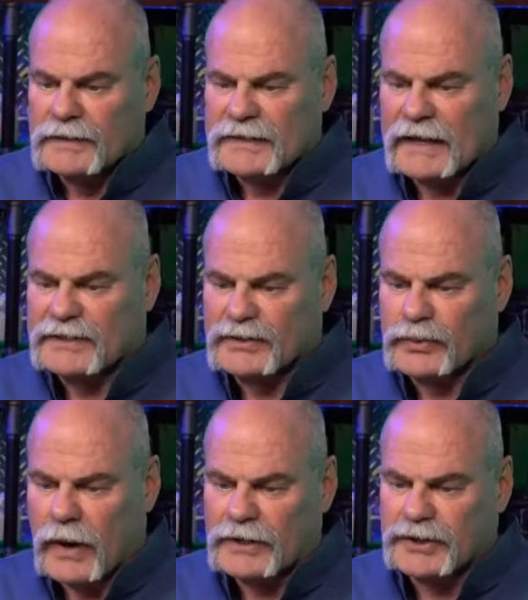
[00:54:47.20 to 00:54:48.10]
Zach says,
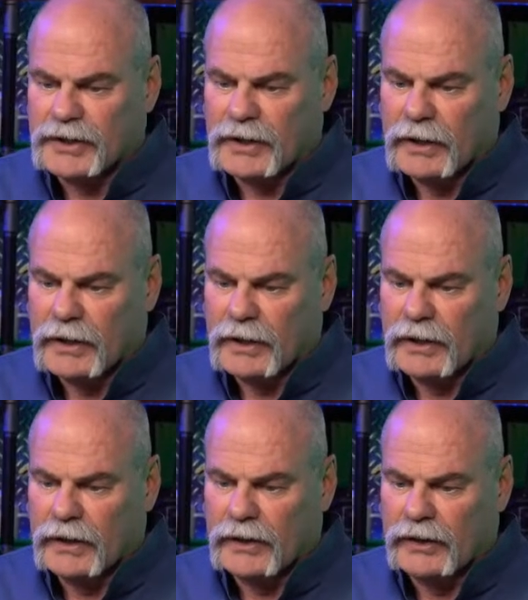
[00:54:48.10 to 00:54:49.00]
Roger,
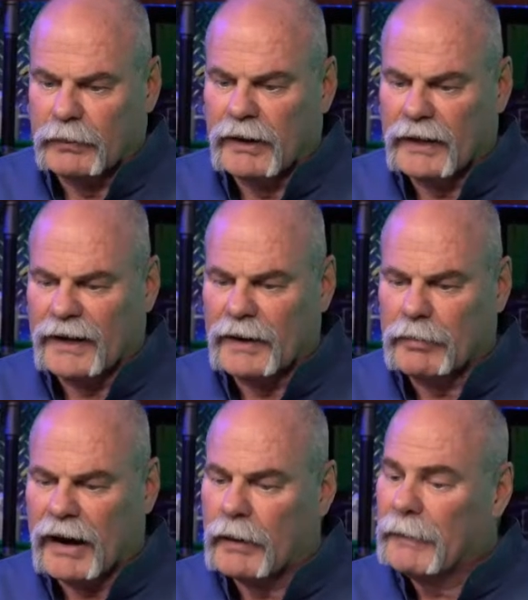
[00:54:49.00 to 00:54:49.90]
you're building an
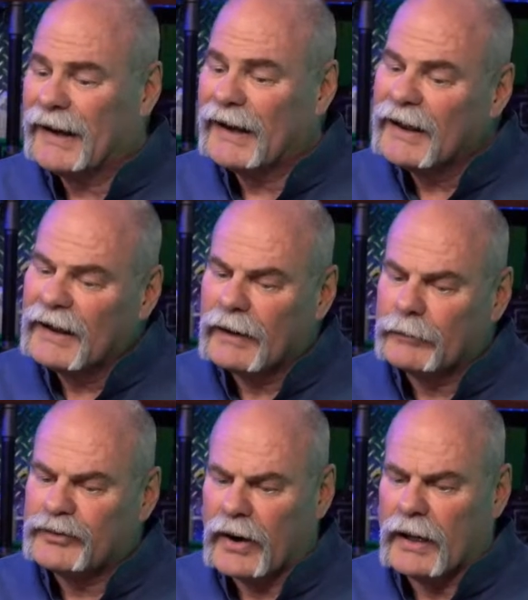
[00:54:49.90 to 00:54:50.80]
empire. Man, and
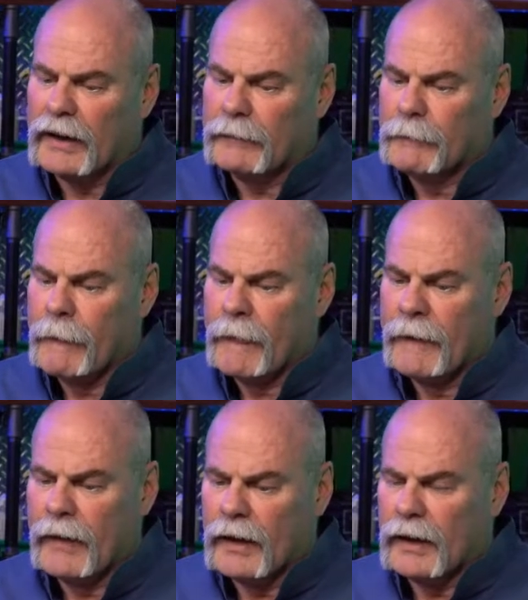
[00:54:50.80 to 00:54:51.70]
I'm trying.
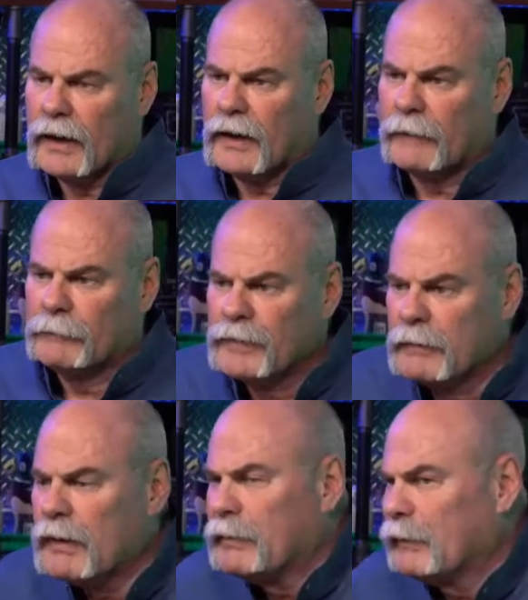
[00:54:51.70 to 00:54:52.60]
But
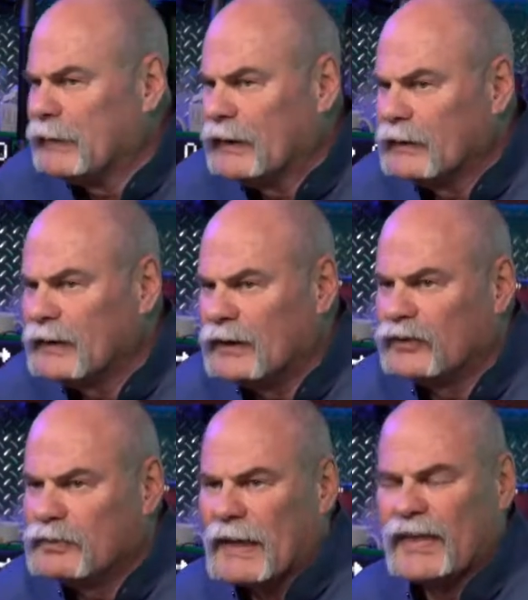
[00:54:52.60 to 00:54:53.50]

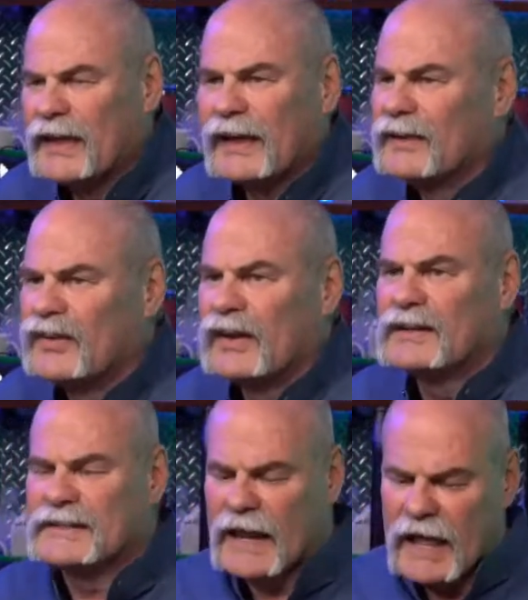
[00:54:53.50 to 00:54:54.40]
here's my thing.
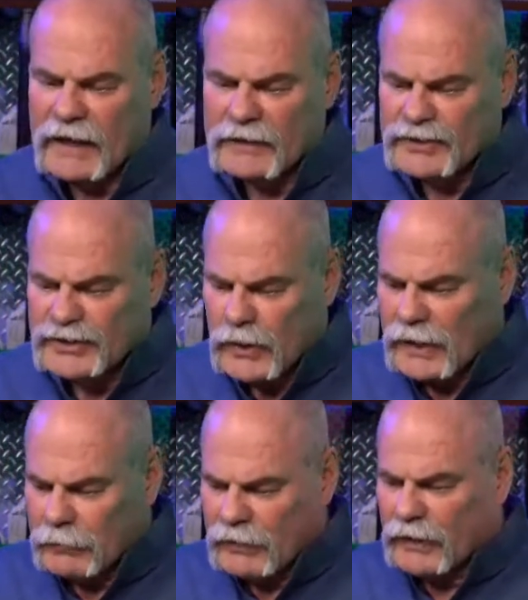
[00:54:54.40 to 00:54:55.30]
It's not just so I
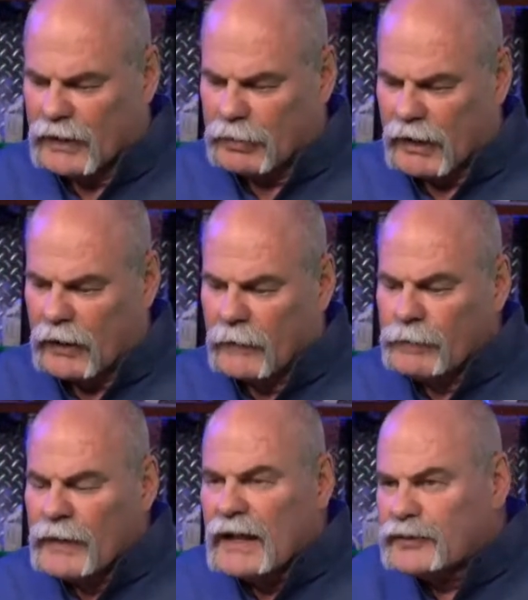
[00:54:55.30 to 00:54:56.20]
can build an empire.
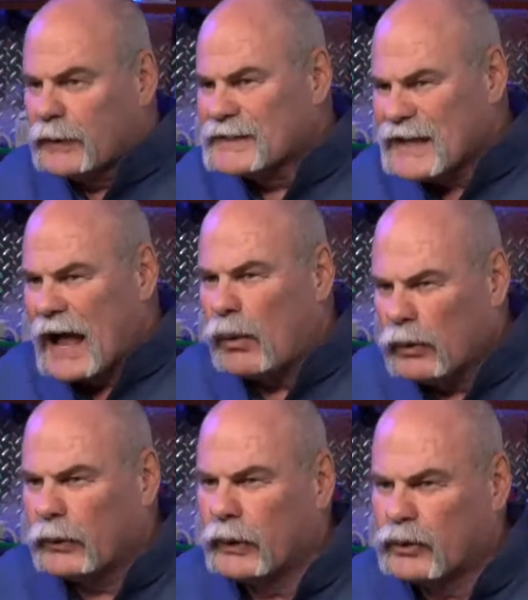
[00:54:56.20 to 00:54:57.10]
It's because I
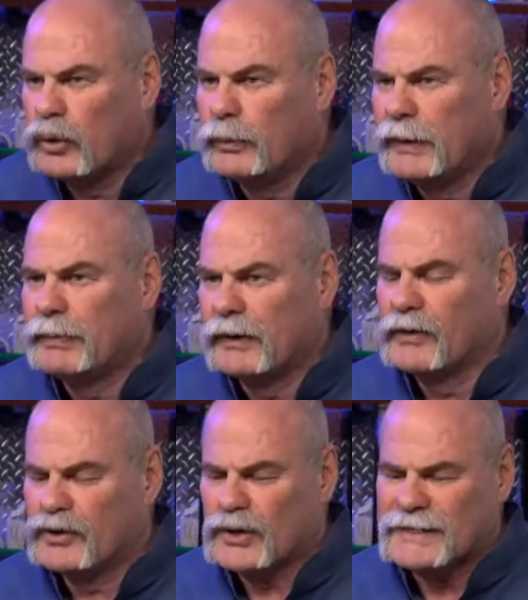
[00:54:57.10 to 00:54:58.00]
want to recruit people into
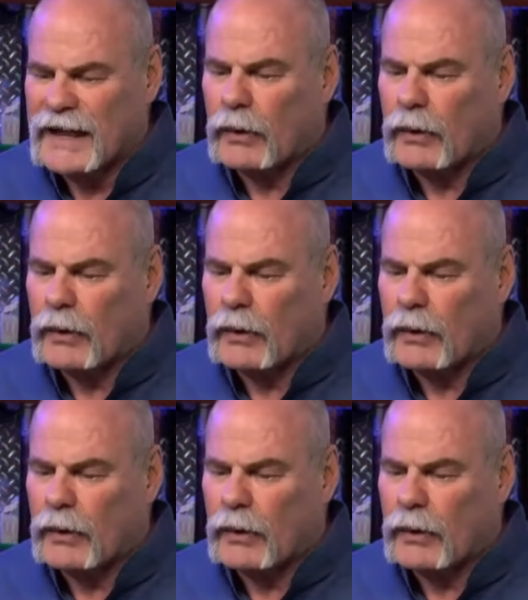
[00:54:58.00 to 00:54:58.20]
the trades.